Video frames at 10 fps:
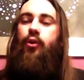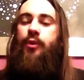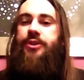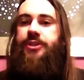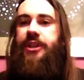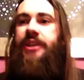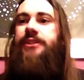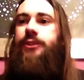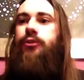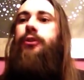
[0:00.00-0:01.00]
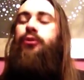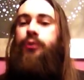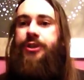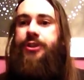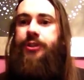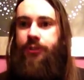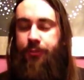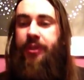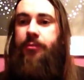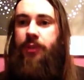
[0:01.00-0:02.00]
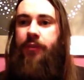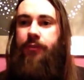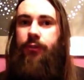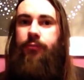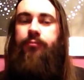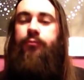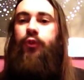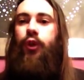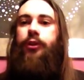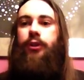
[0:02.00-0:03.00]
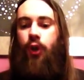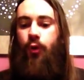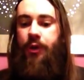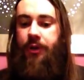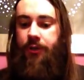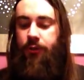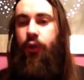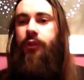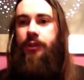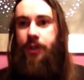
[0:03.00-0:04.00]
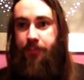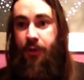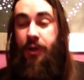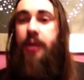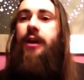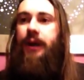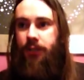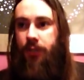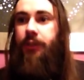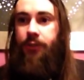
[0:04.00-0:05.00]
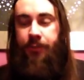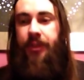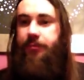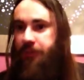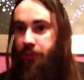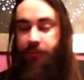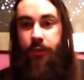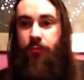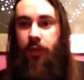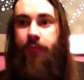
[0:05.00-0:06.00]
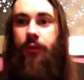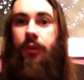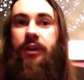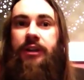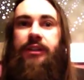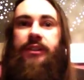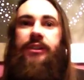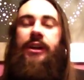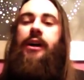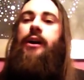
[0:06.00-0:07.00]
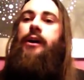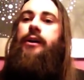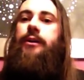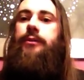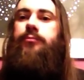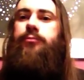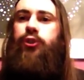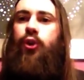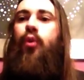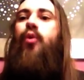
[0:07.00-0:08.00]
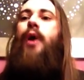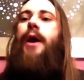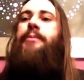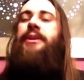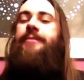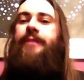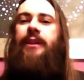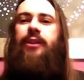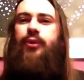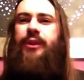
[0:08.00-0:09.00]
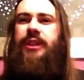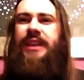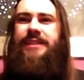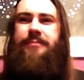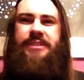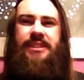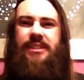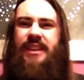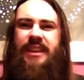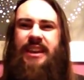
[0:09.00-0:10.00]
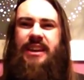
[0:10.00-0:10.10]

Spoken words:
which is in order to reach an intermediate level, not a lower, not an upper, an intermediate level. So I believe I'll do it like something like